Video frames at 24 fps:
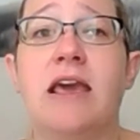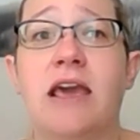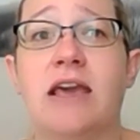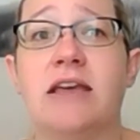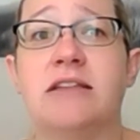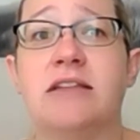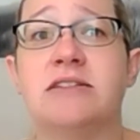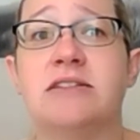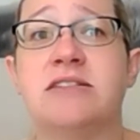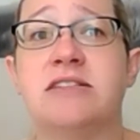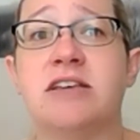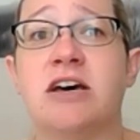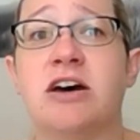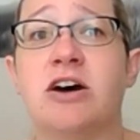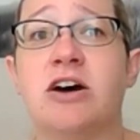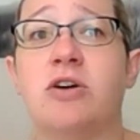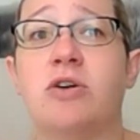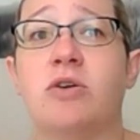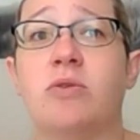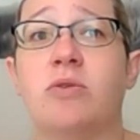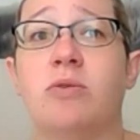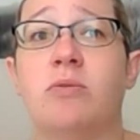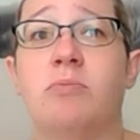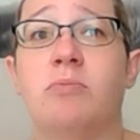And
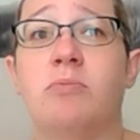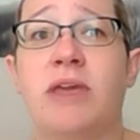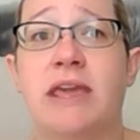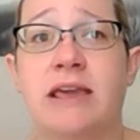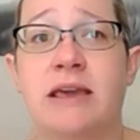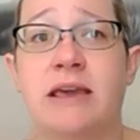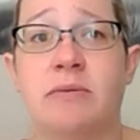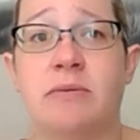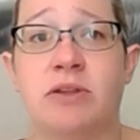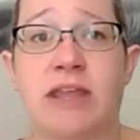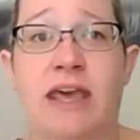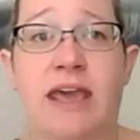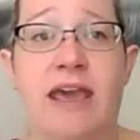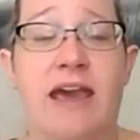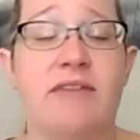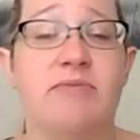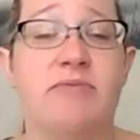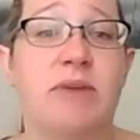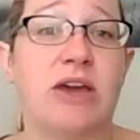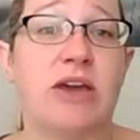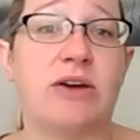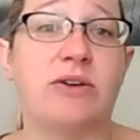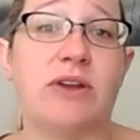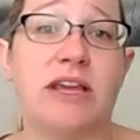so being able to have
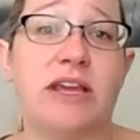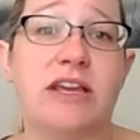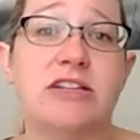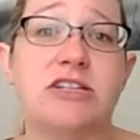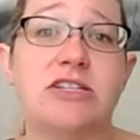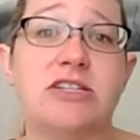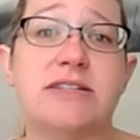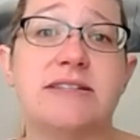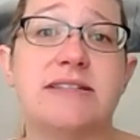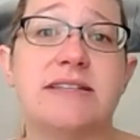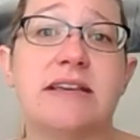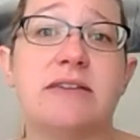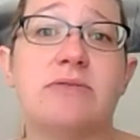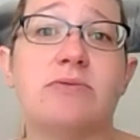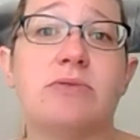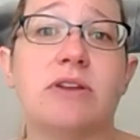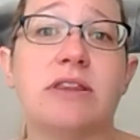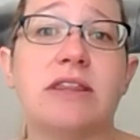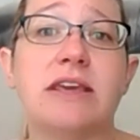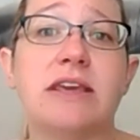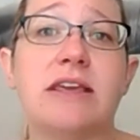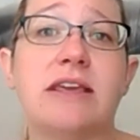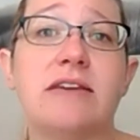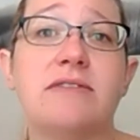my own agency
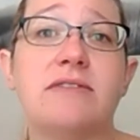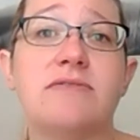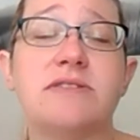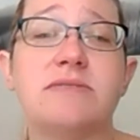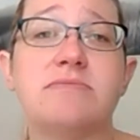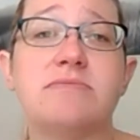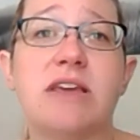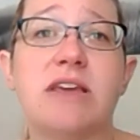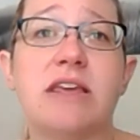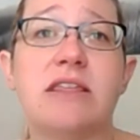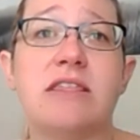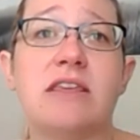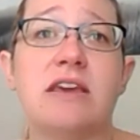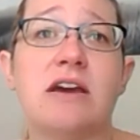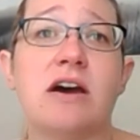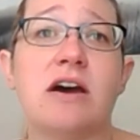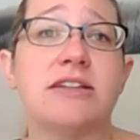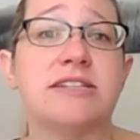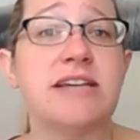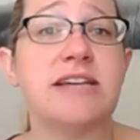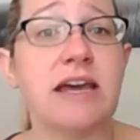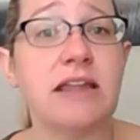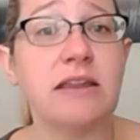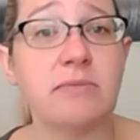really gives me the
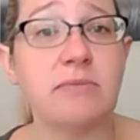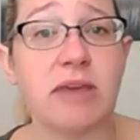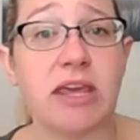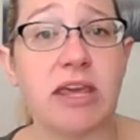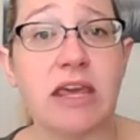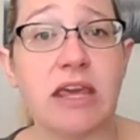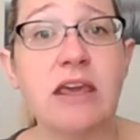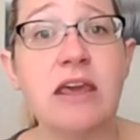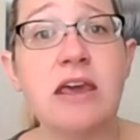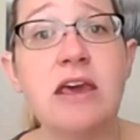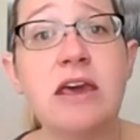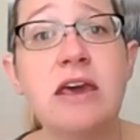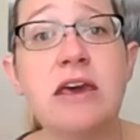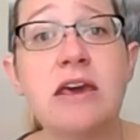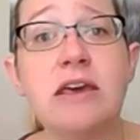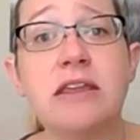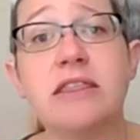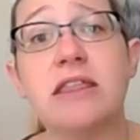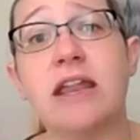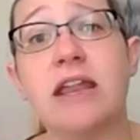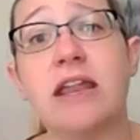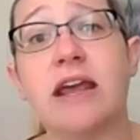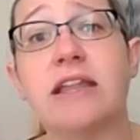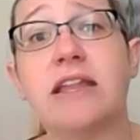autonomy
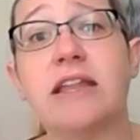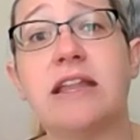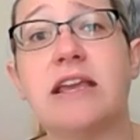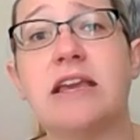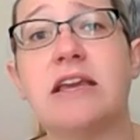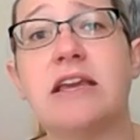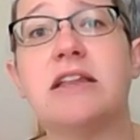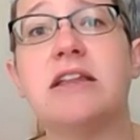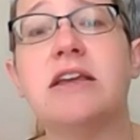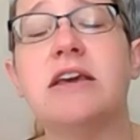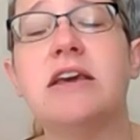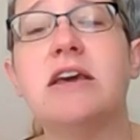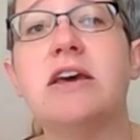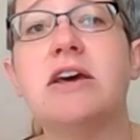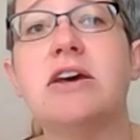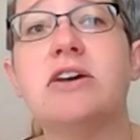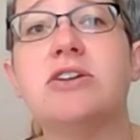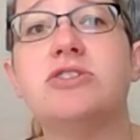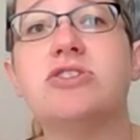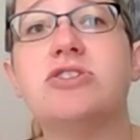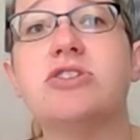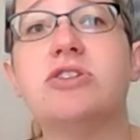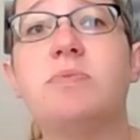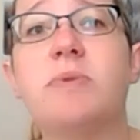that I need
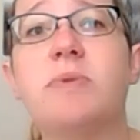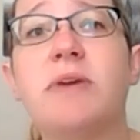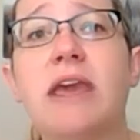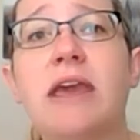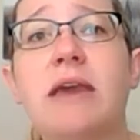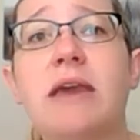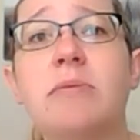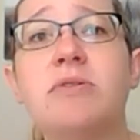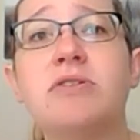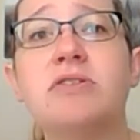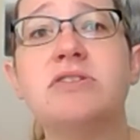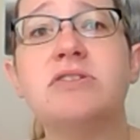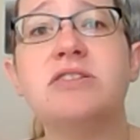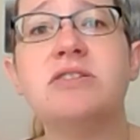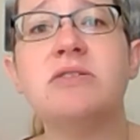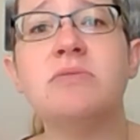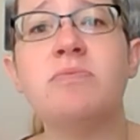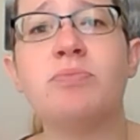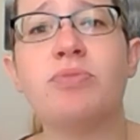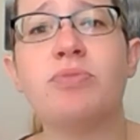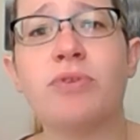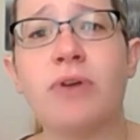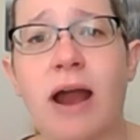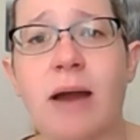to be able to
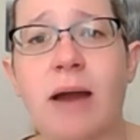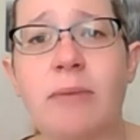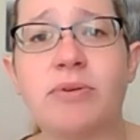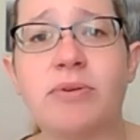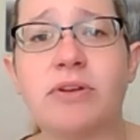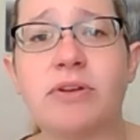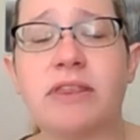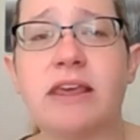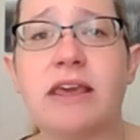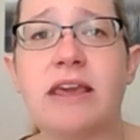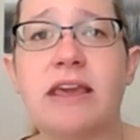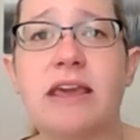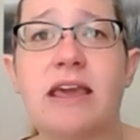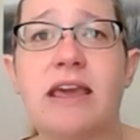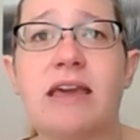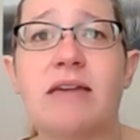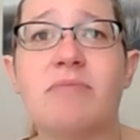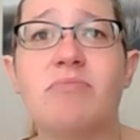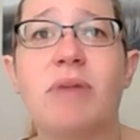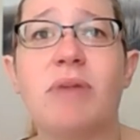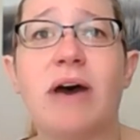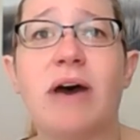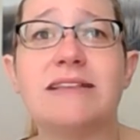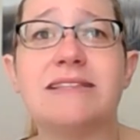properly
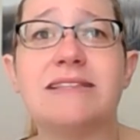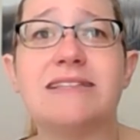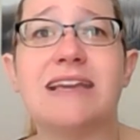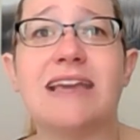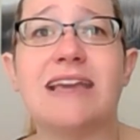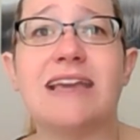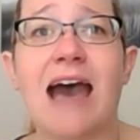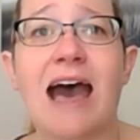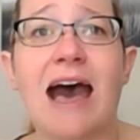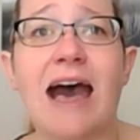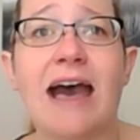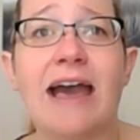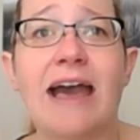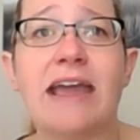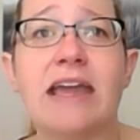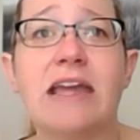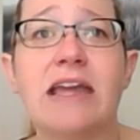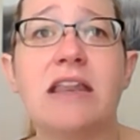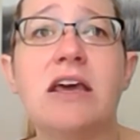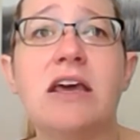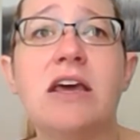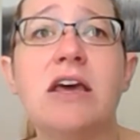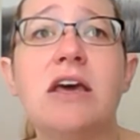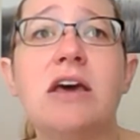and best
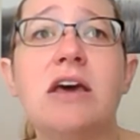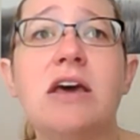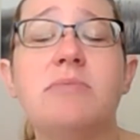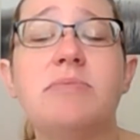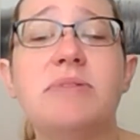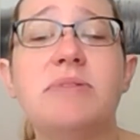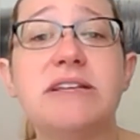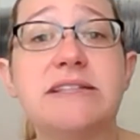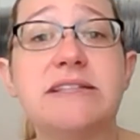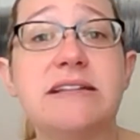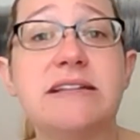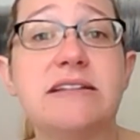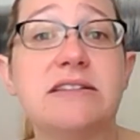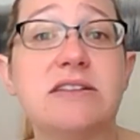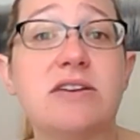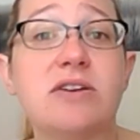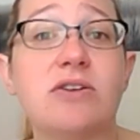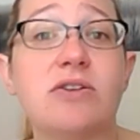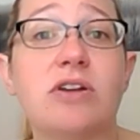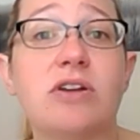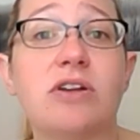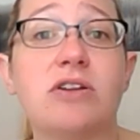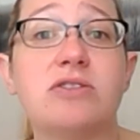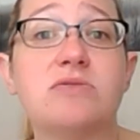guide business
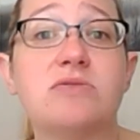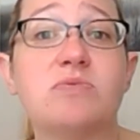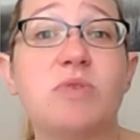owners